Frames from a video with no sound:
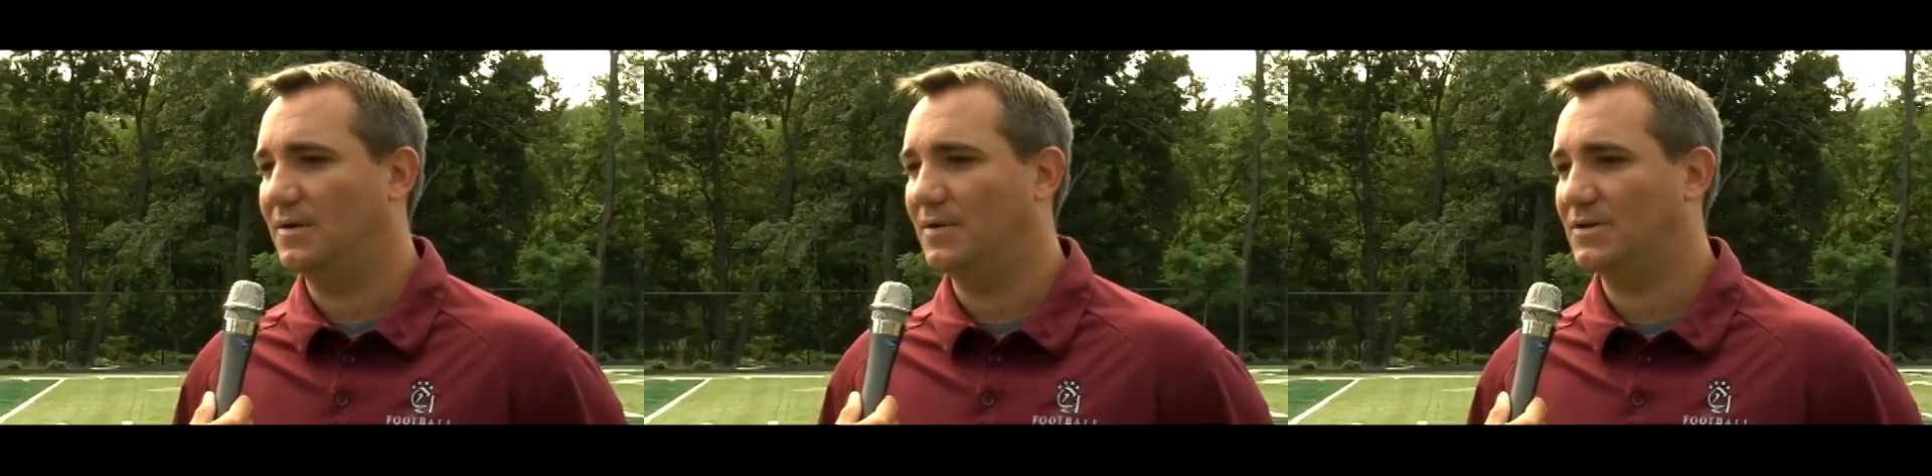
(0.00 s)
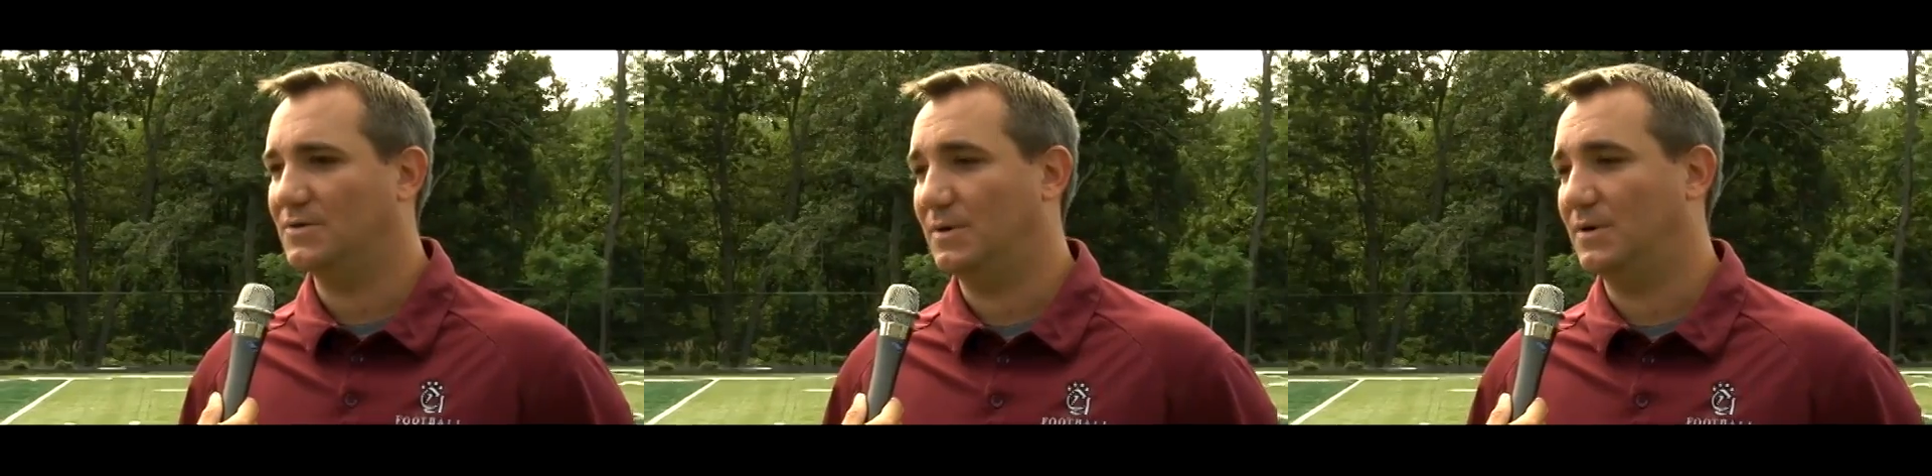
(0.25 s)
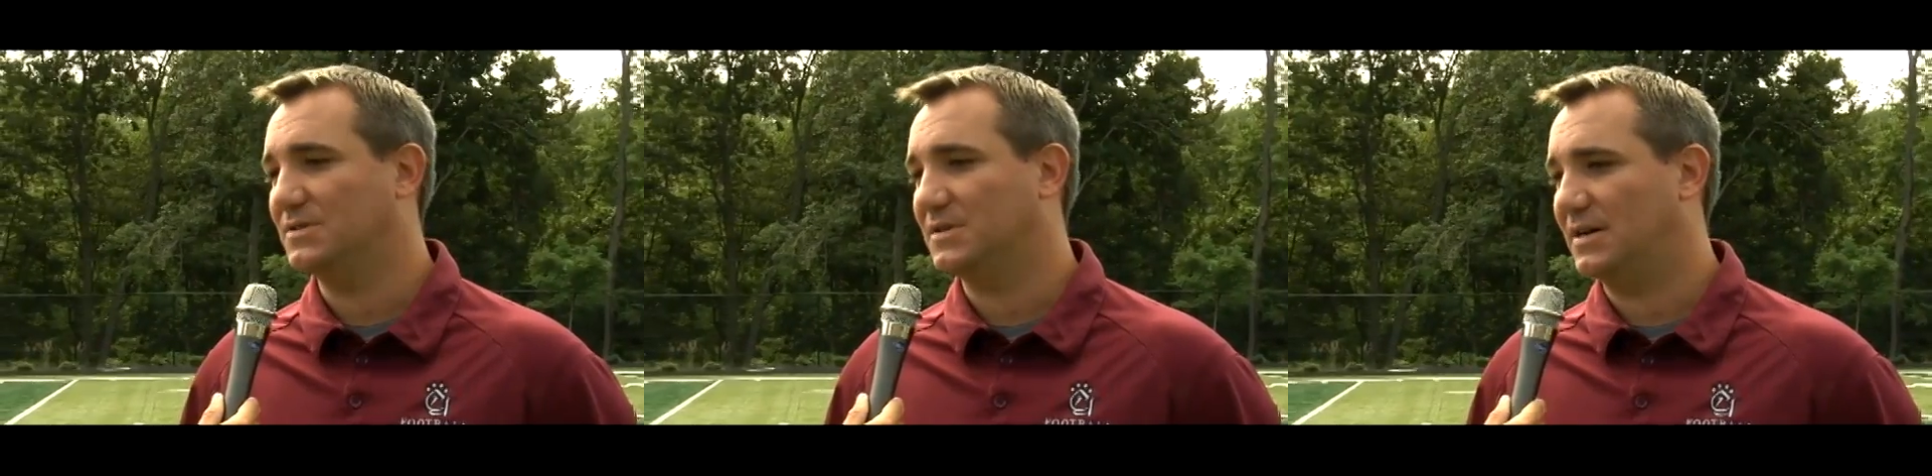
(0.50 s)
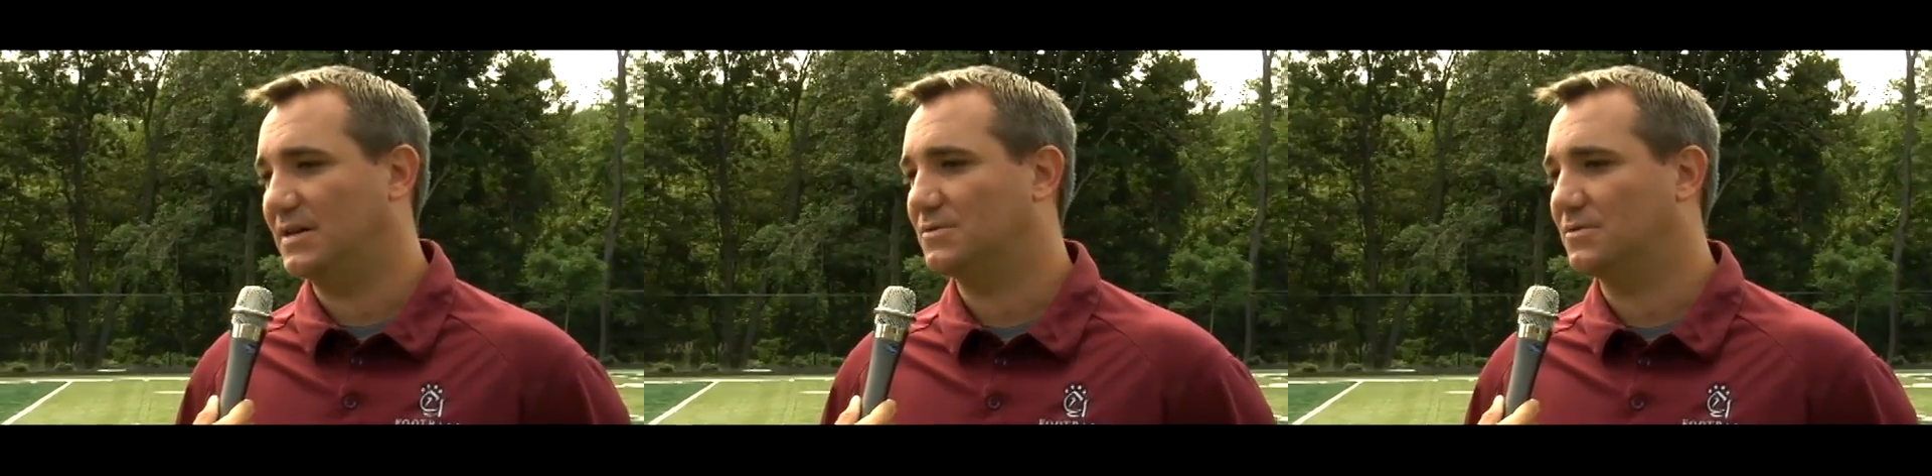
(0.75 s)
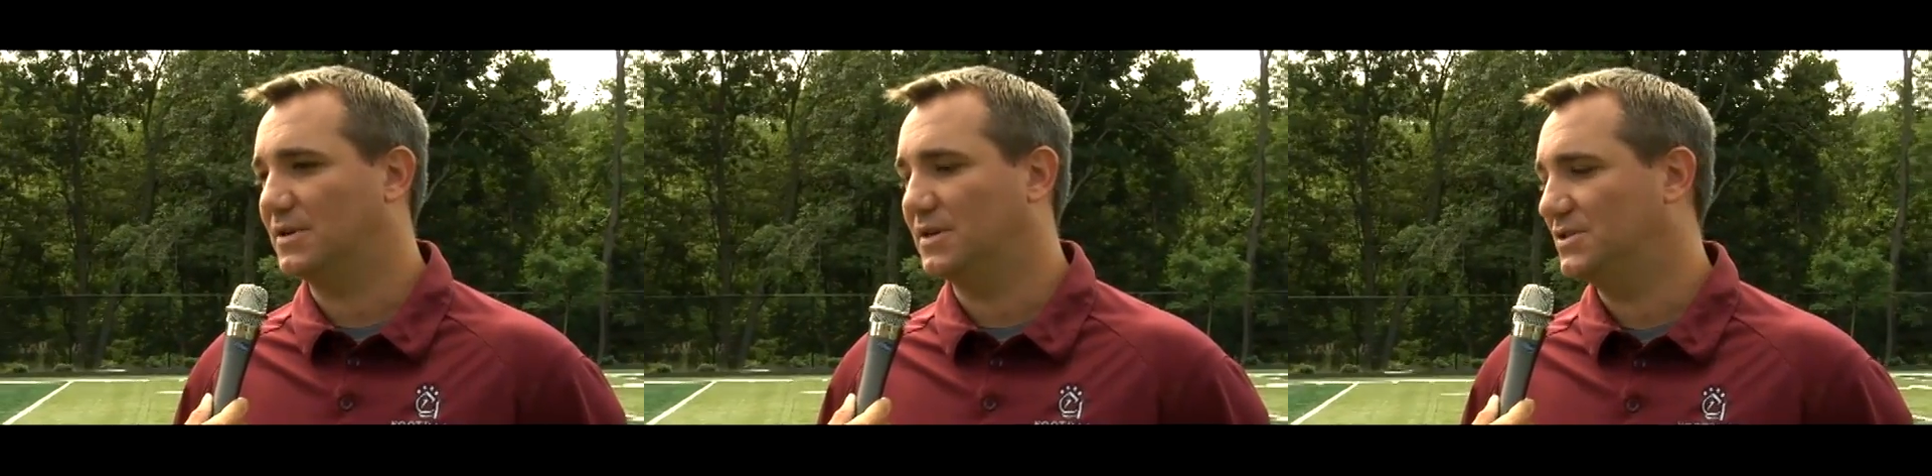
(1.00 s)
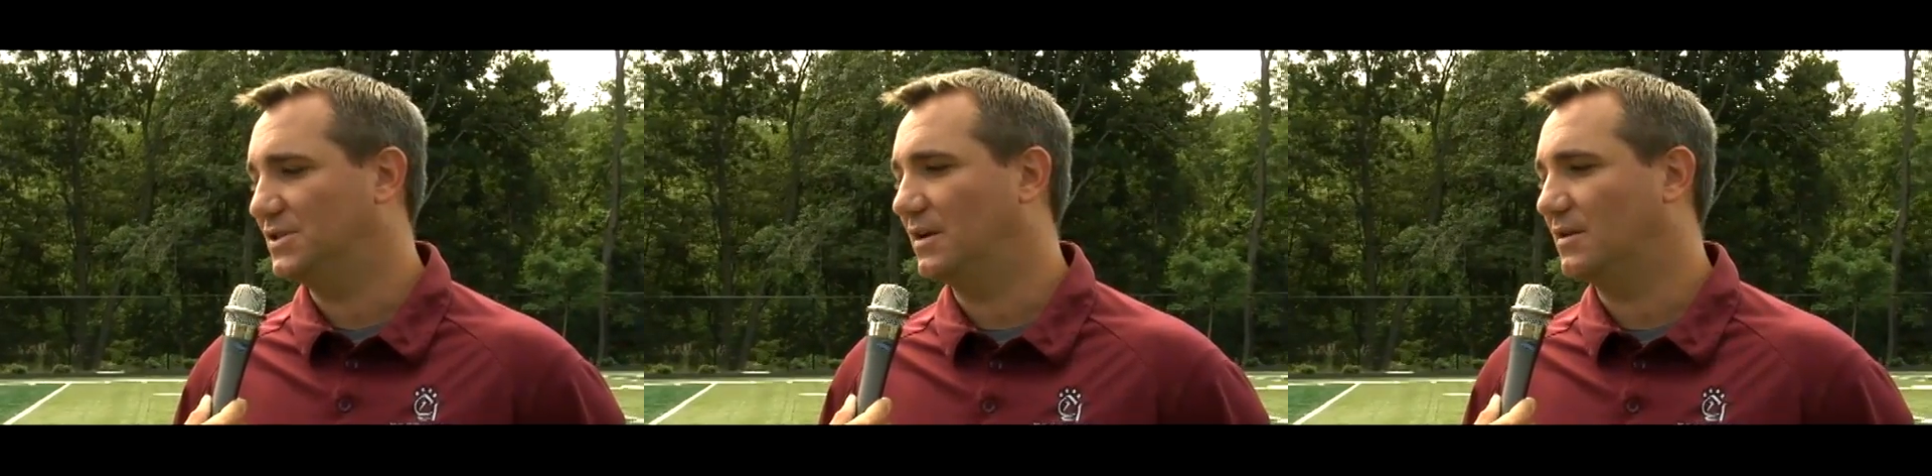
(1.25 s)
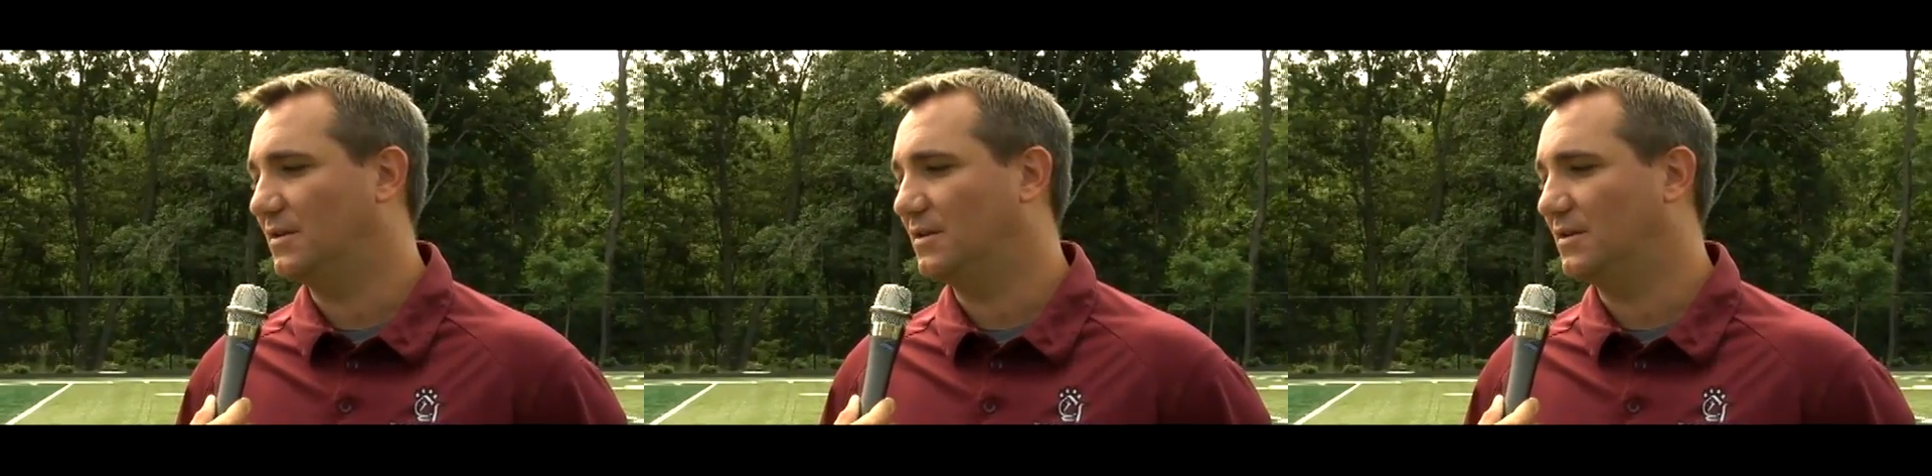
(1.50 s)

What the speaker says: as well as the high school kid Jake